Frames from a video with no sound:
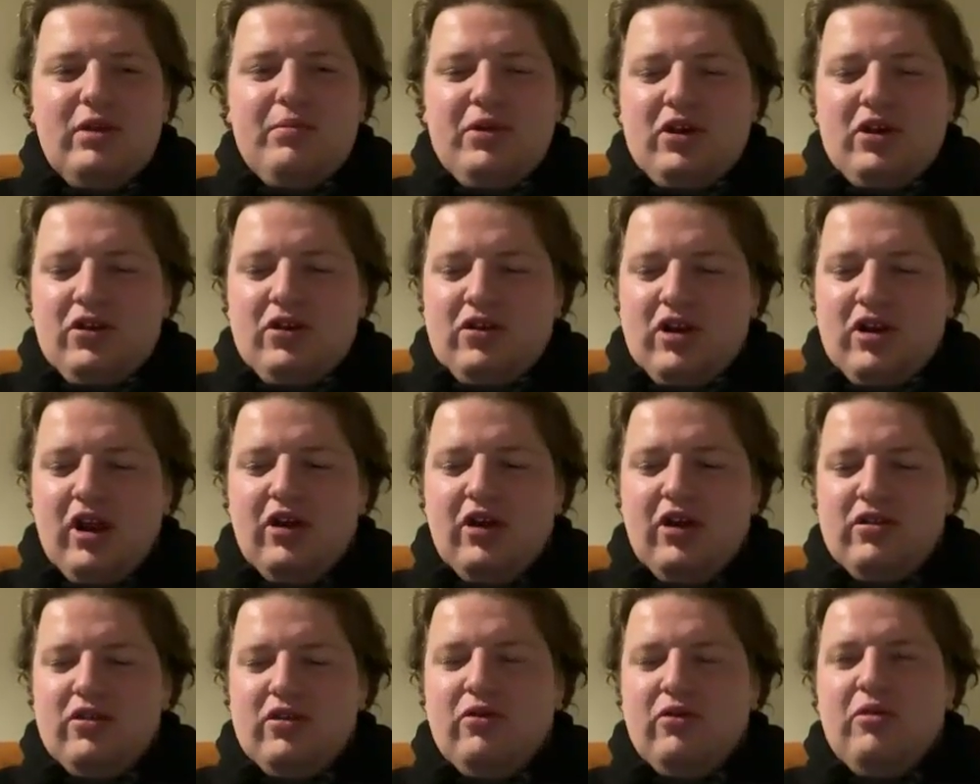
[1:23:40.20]
because
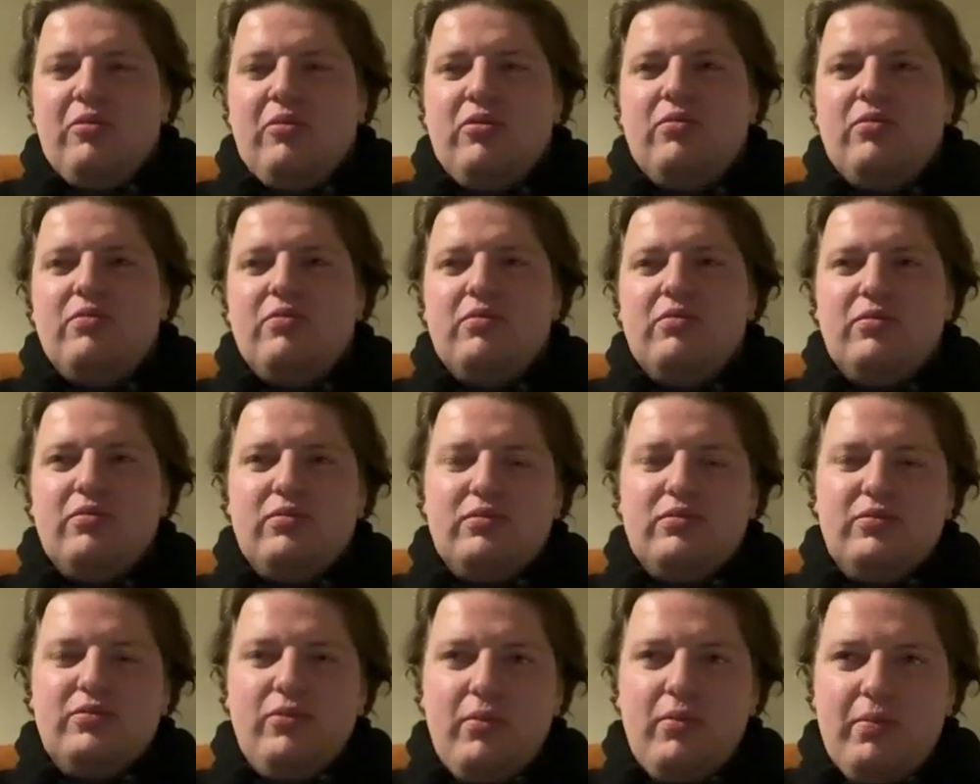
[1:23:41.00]
Gloucester,
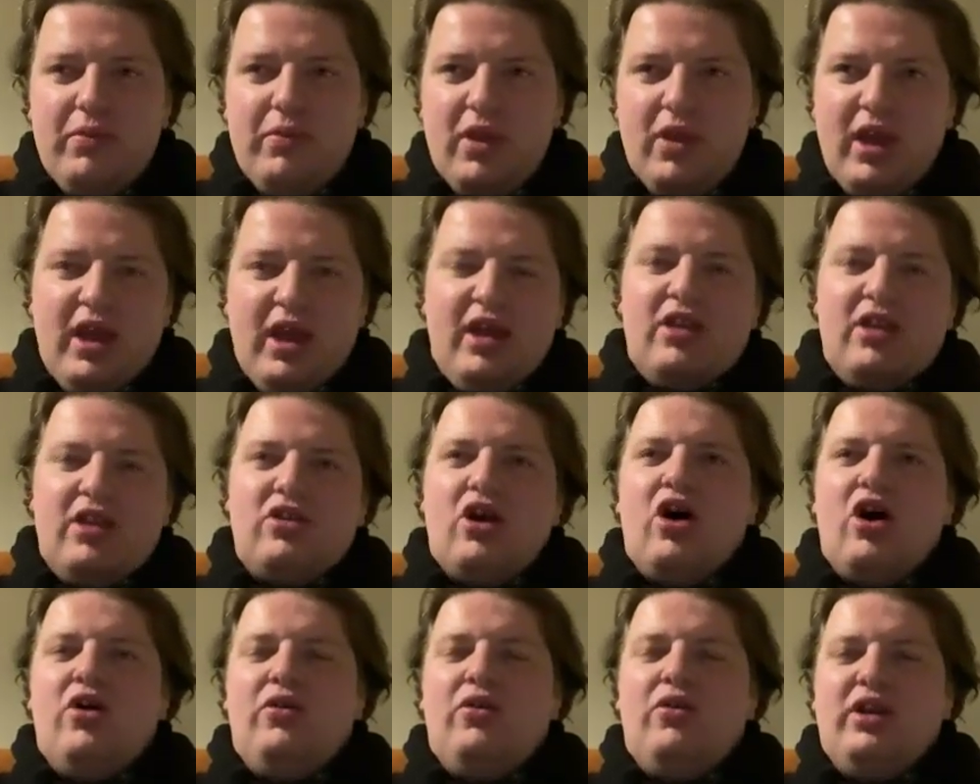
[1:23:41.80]

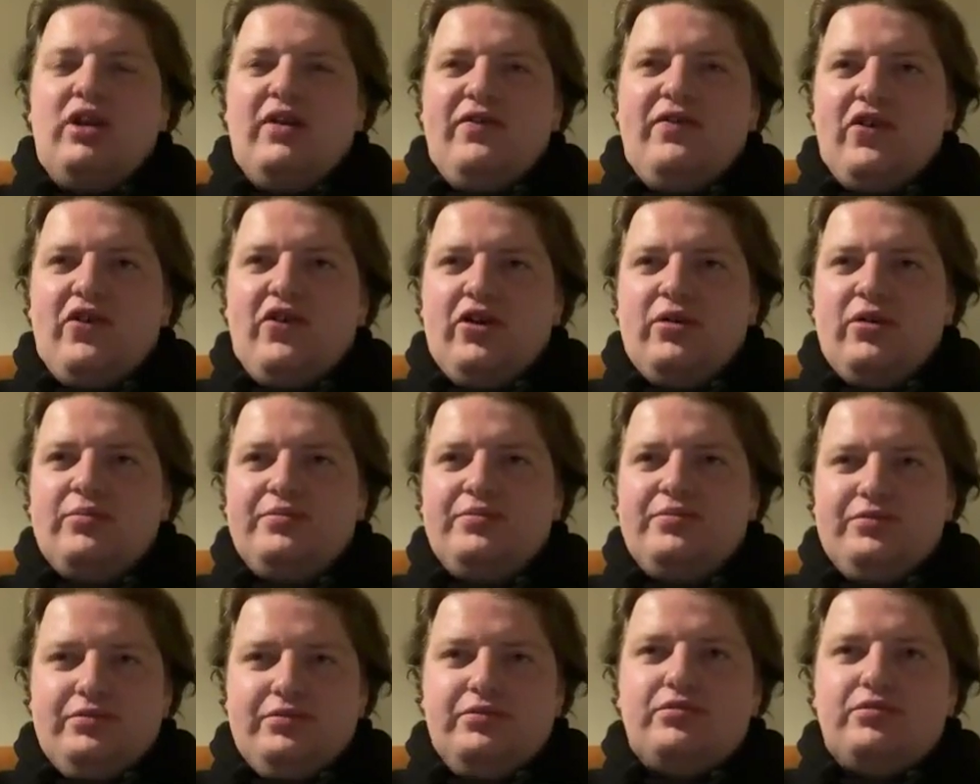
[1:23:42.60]
not only for
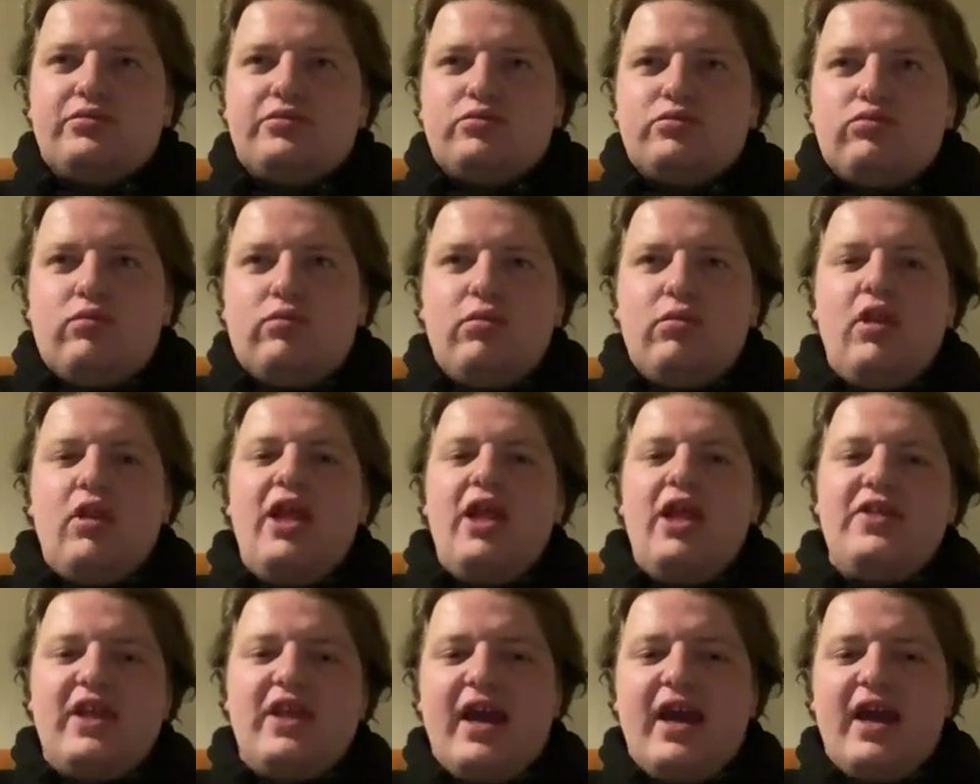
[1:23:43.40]

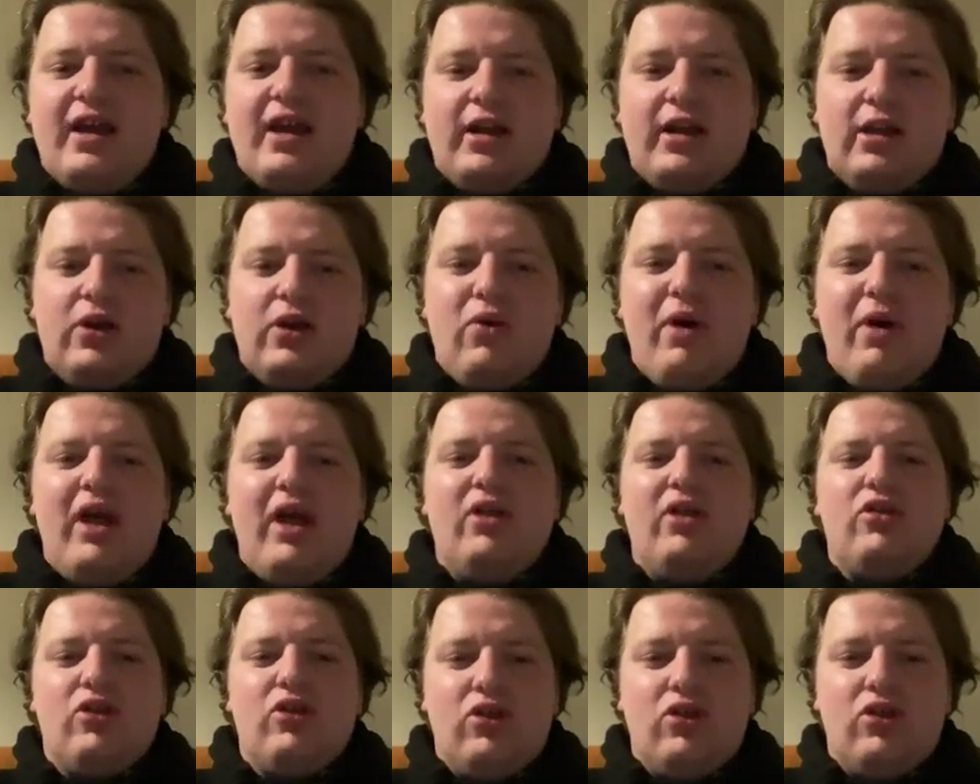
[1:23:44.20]
the Anglo
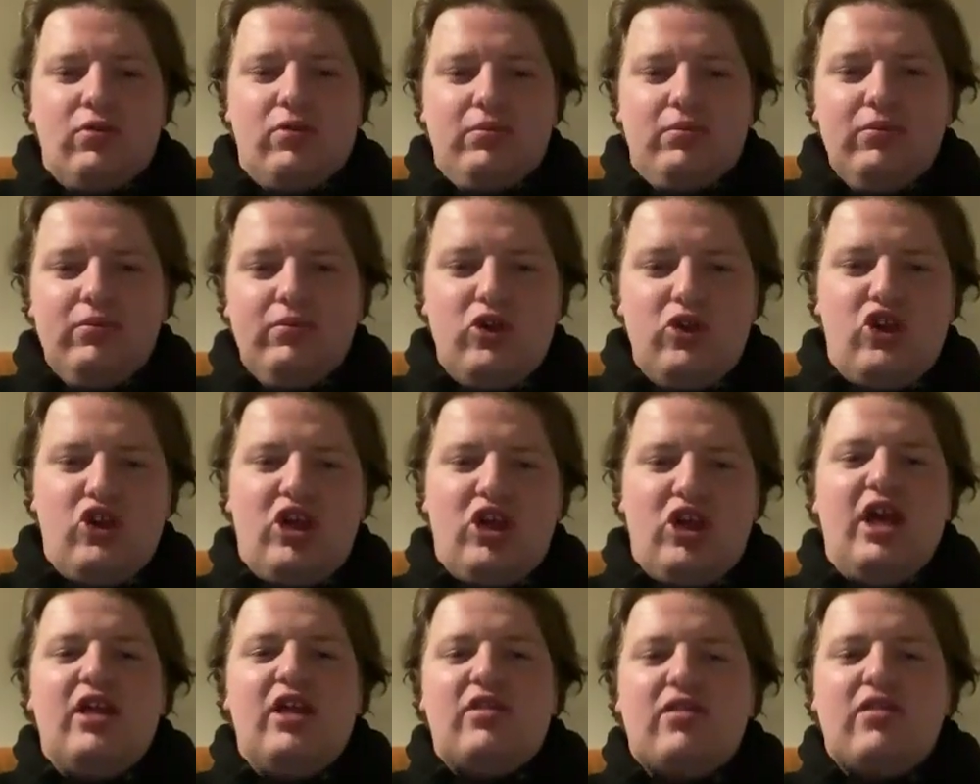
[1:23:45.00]
Welsh
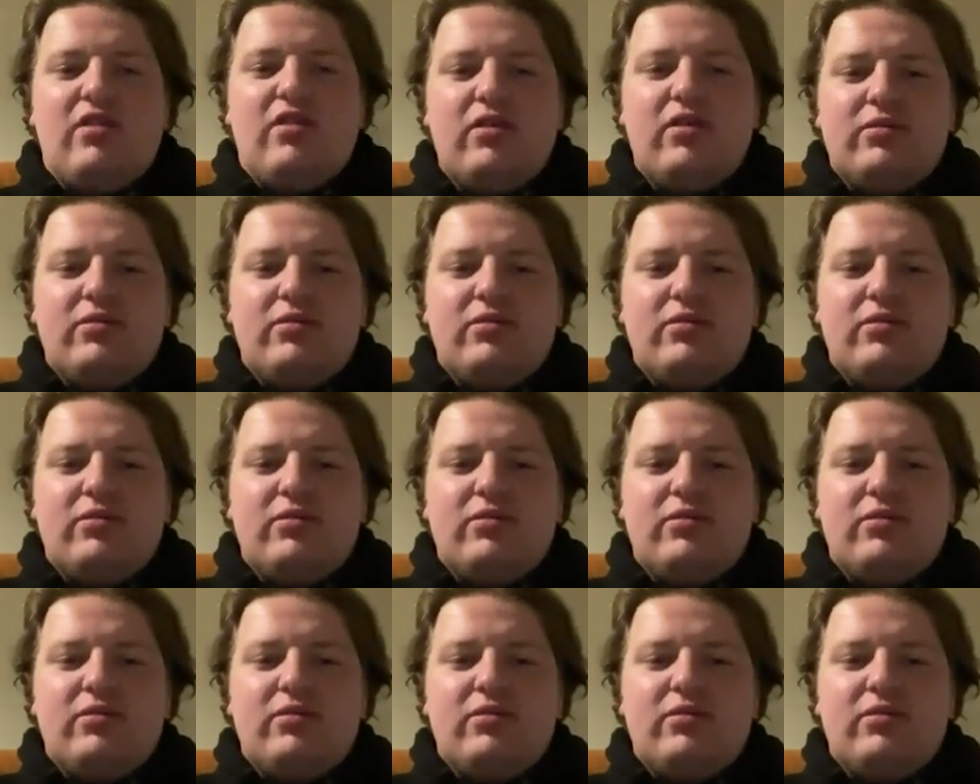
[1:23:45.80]
shit,